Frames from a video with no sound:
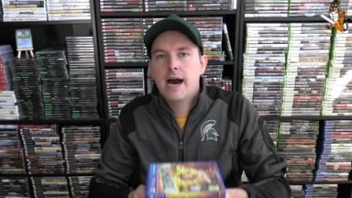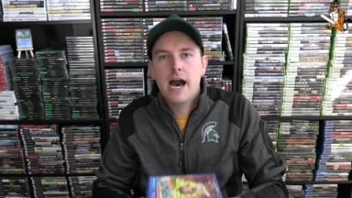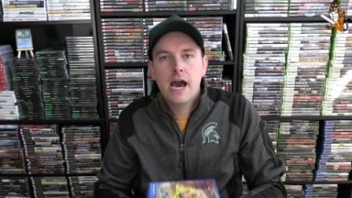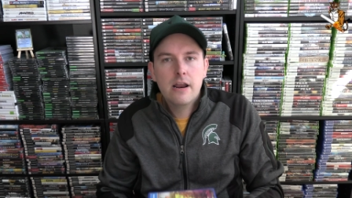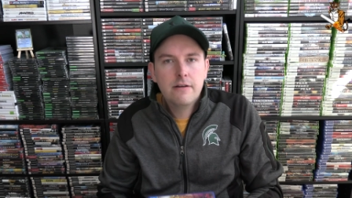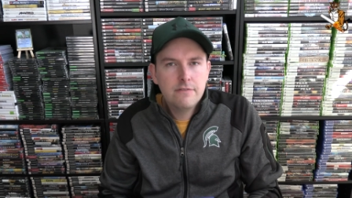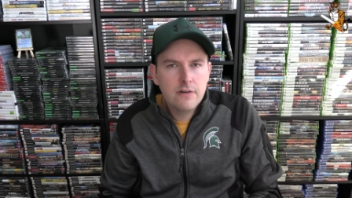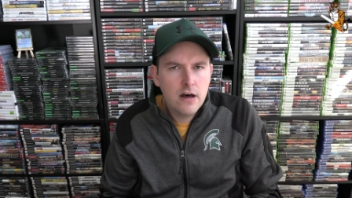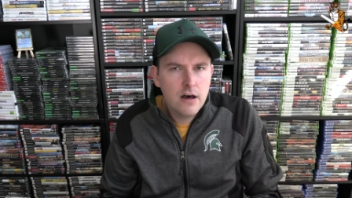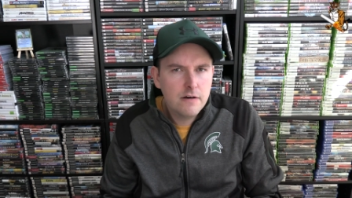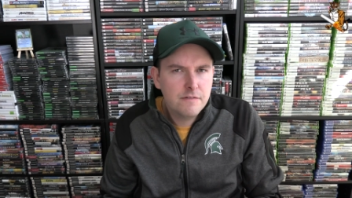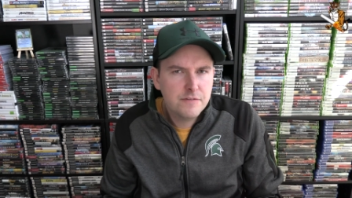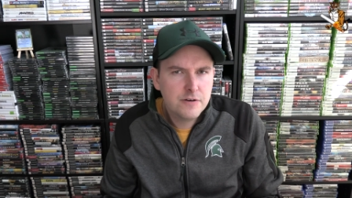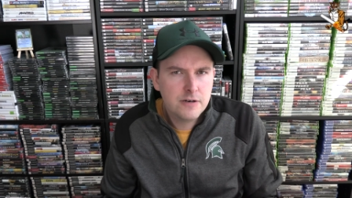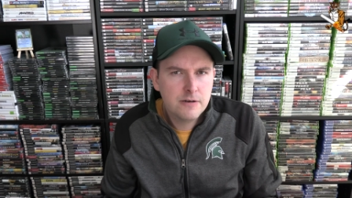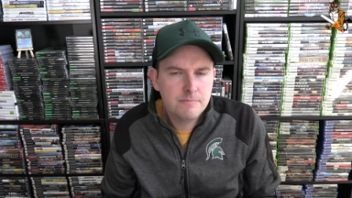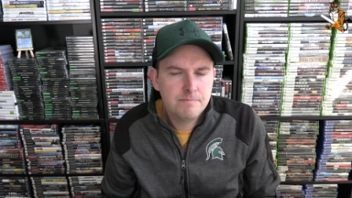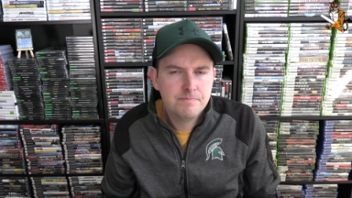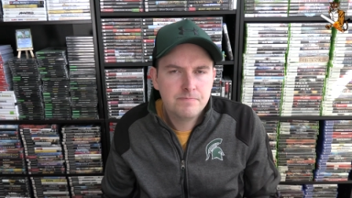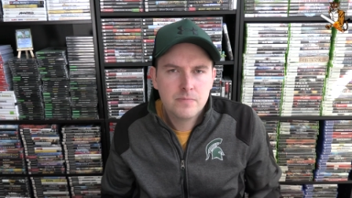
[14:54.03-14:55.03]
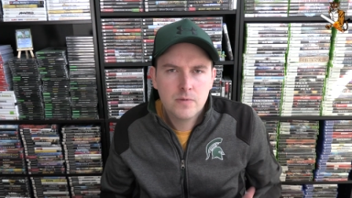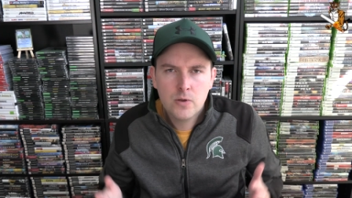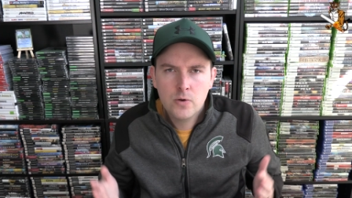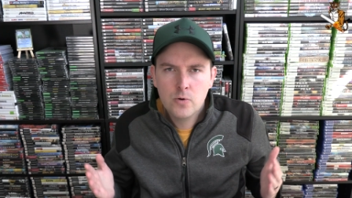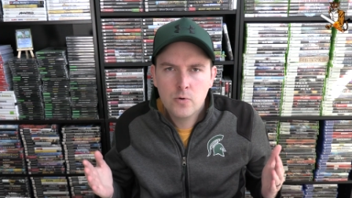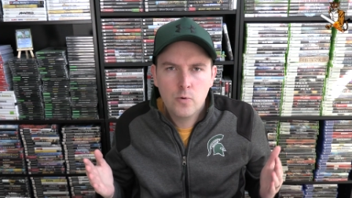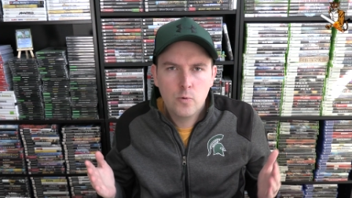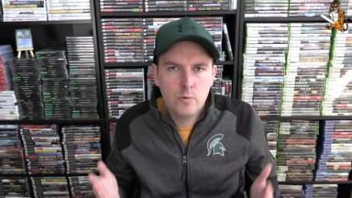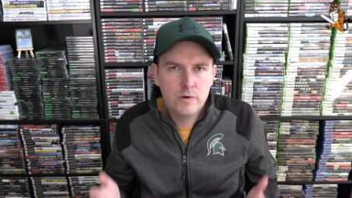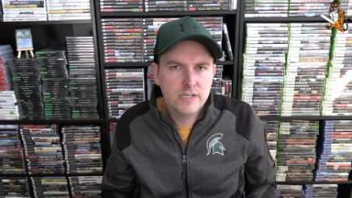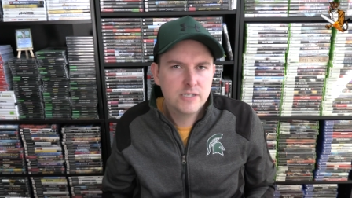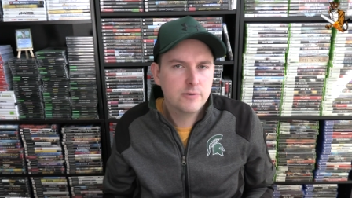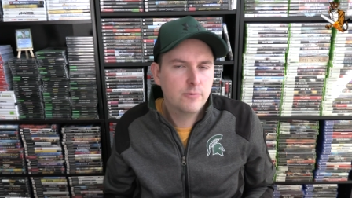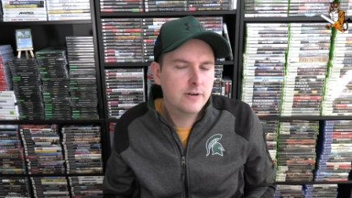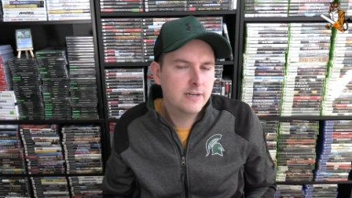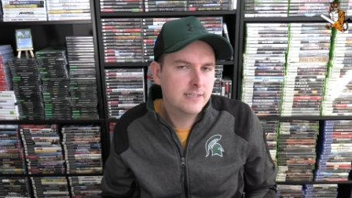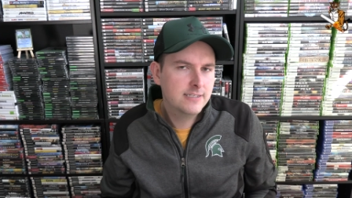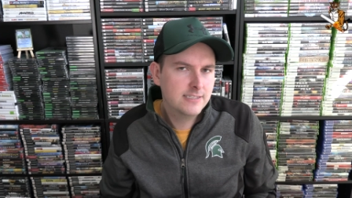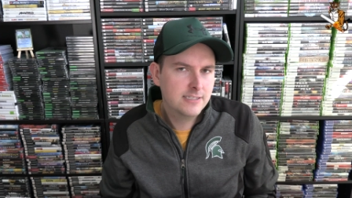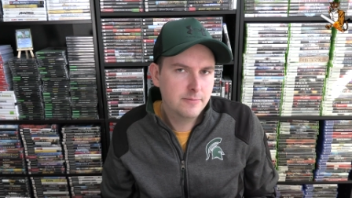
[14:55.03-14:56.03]
Out of all of them, which
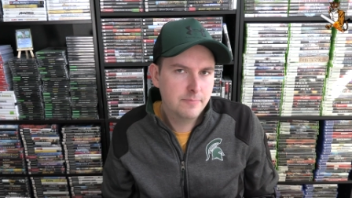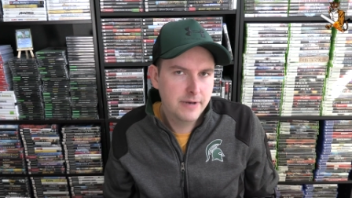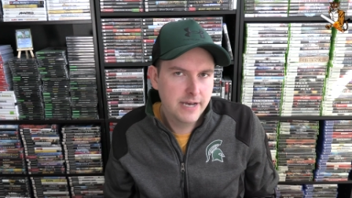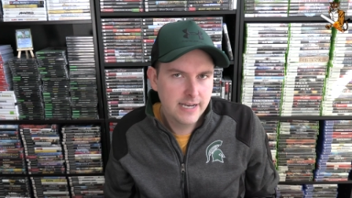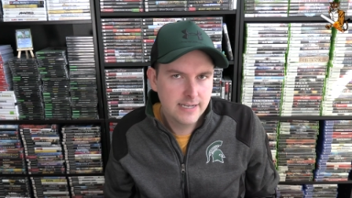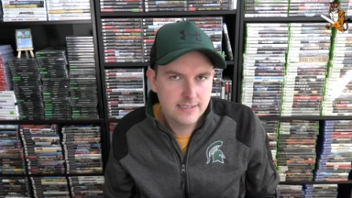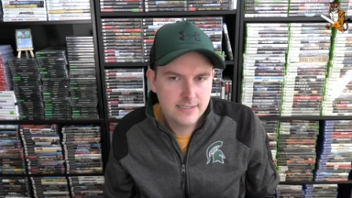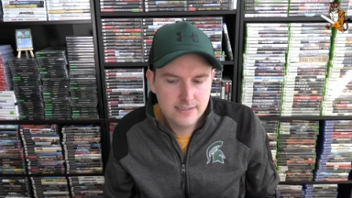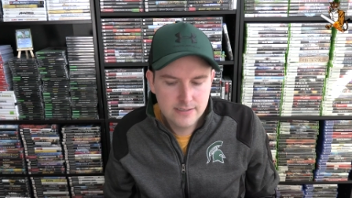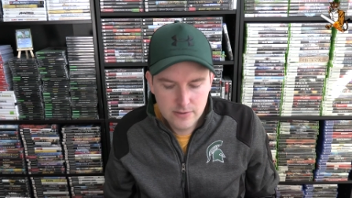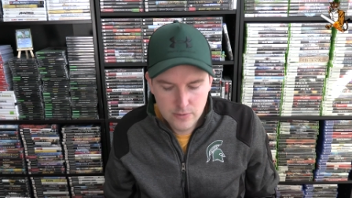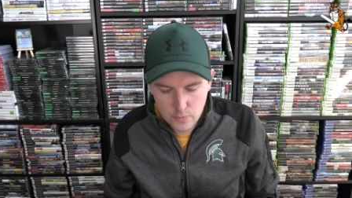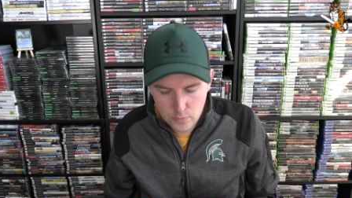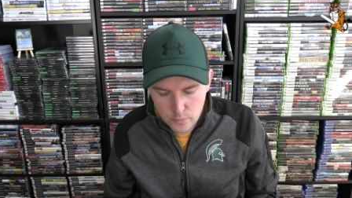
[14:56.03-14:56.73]
one is the best?